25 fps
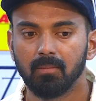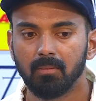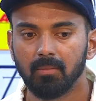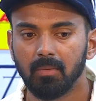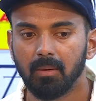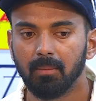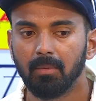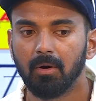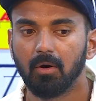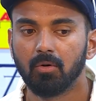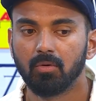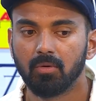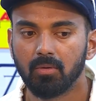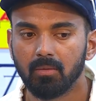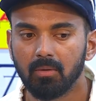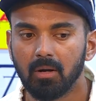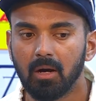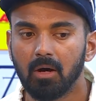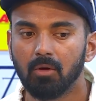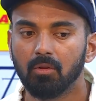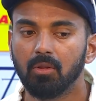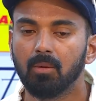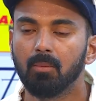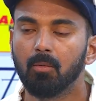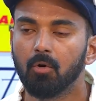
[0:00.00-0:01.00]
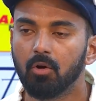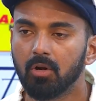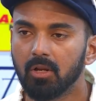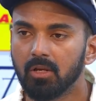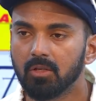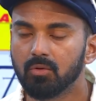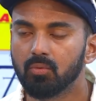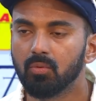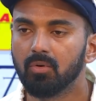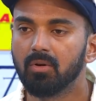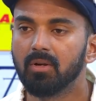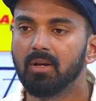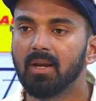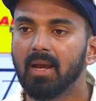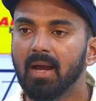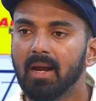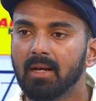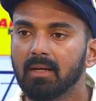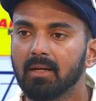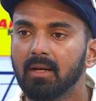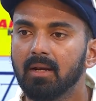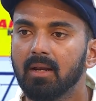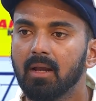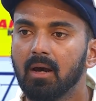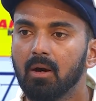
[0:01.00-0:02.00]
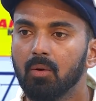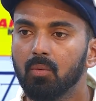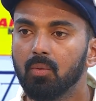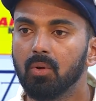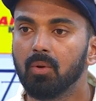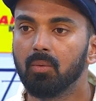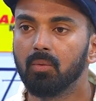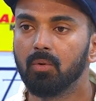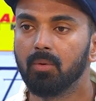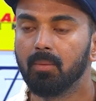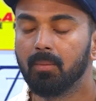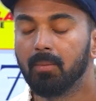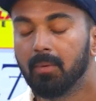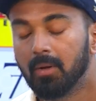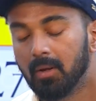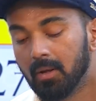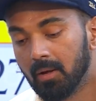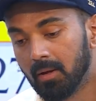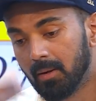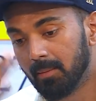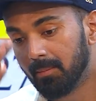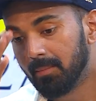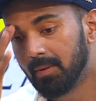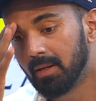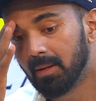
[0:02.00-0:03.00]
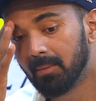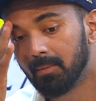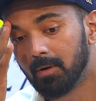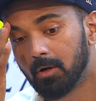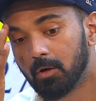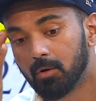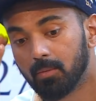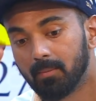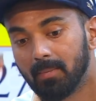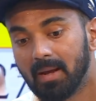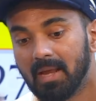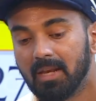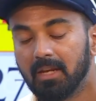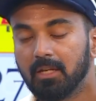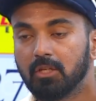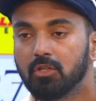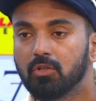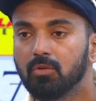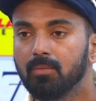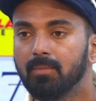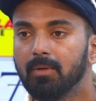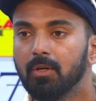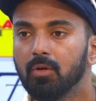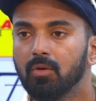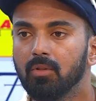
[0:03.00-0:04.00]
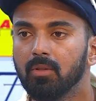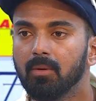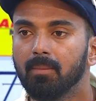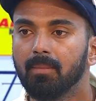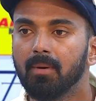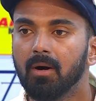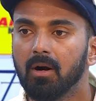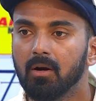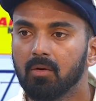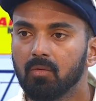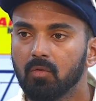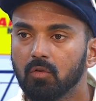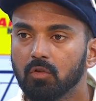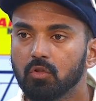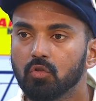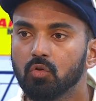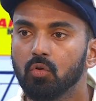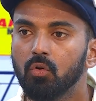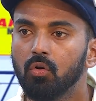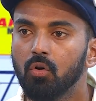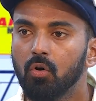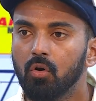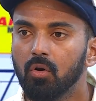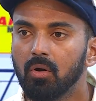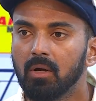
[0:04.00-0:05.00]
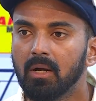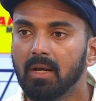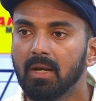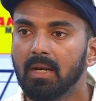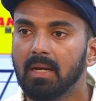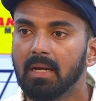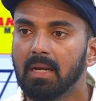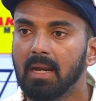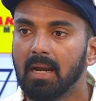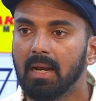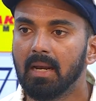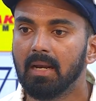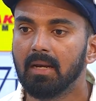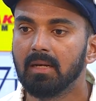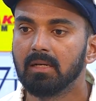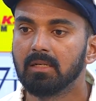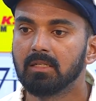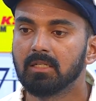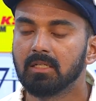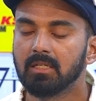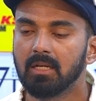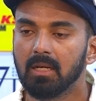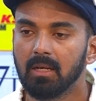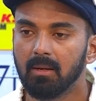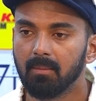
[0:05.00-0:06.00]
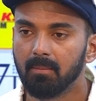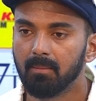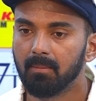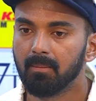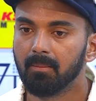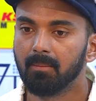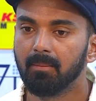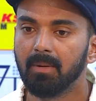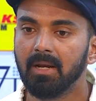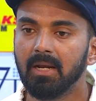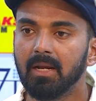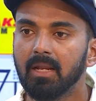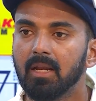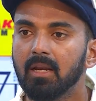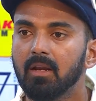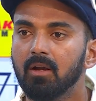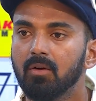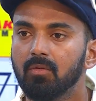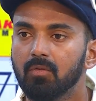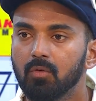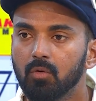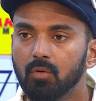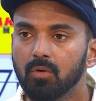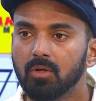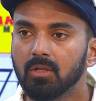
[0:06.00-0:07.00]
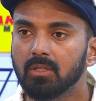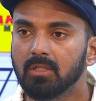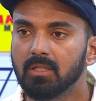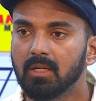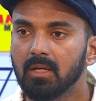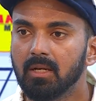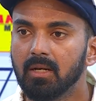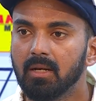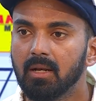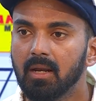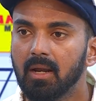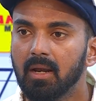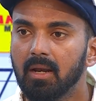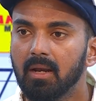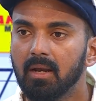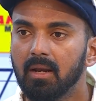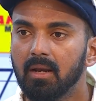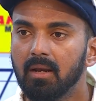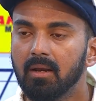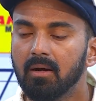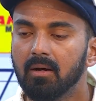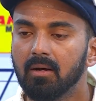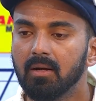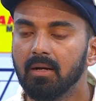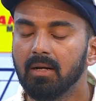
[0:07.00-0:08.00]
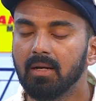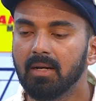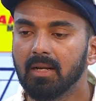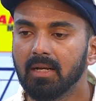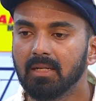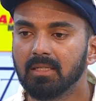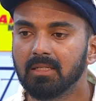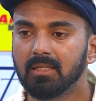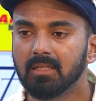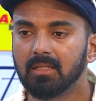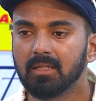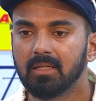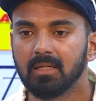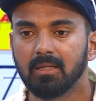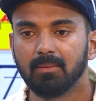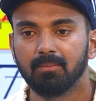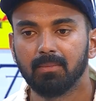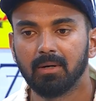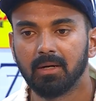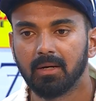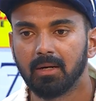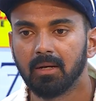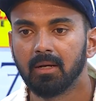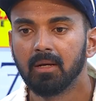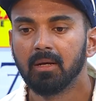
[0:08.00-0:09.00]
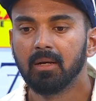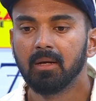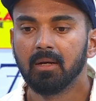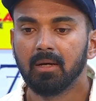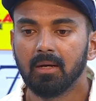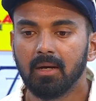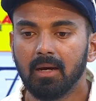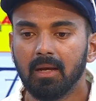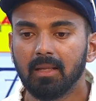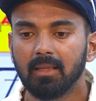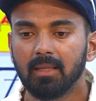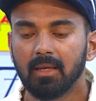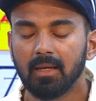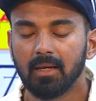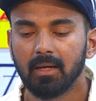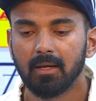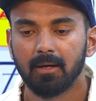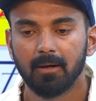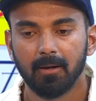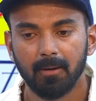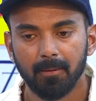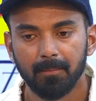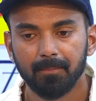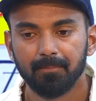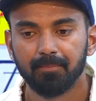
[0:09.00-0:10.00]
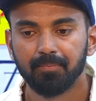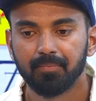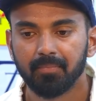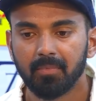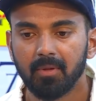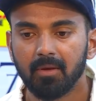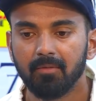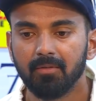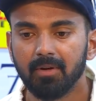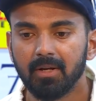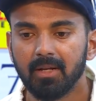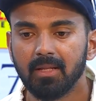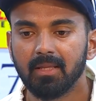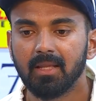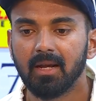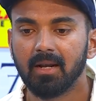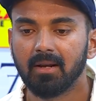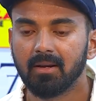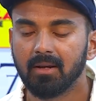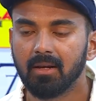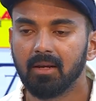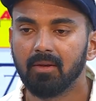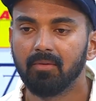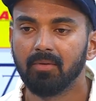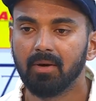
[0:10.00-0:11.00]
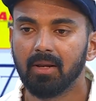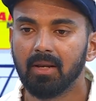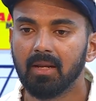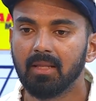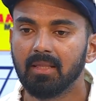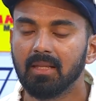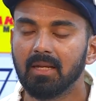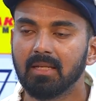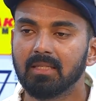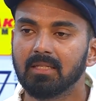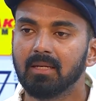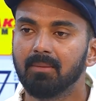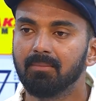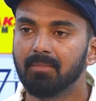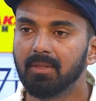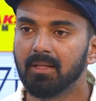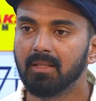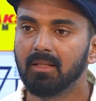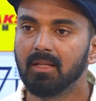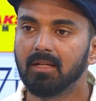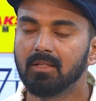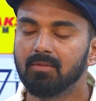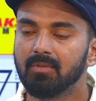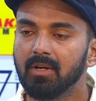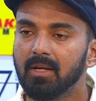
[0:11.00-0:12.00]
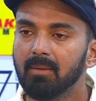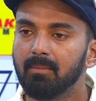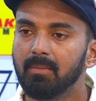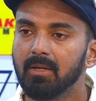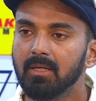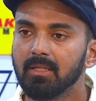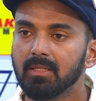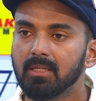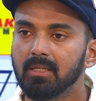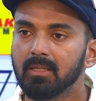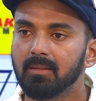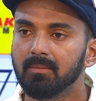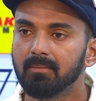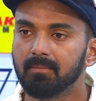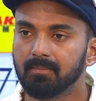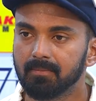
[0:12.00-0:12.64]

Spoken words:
about how the bodies would react and how we would be able to manage to be on the park for so long and still maintain our focus and intensity. But I think we did that really well, and that's something that's very pleasing.